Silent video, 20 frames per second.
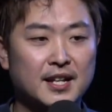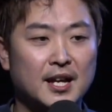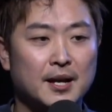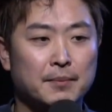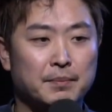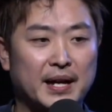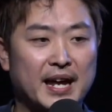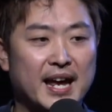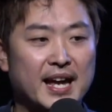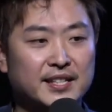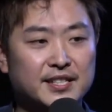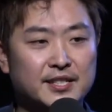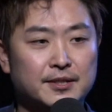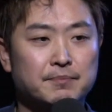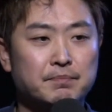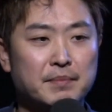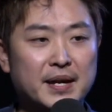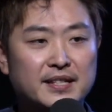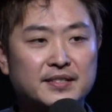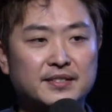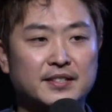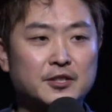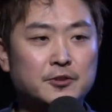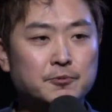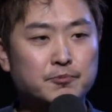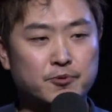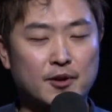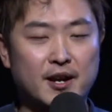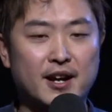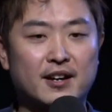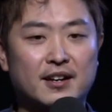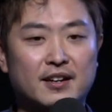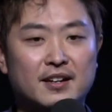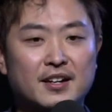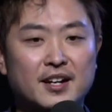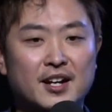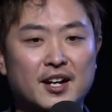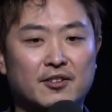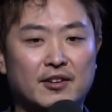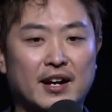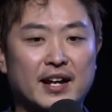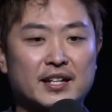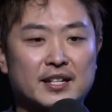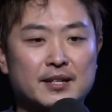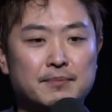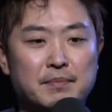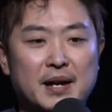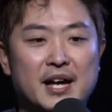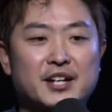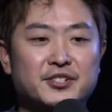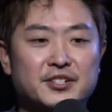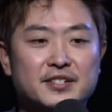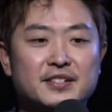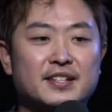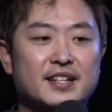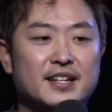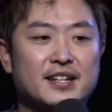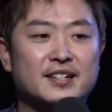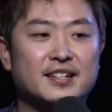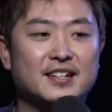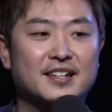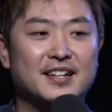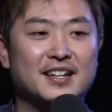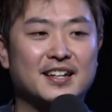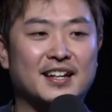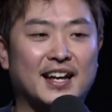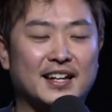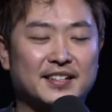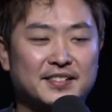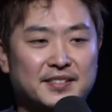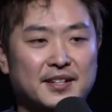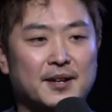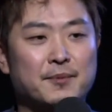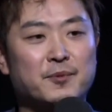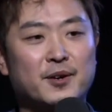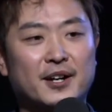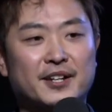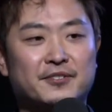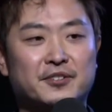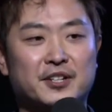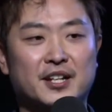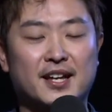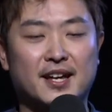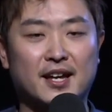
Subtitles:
But as he makes this prayer, right, imagine that as someone,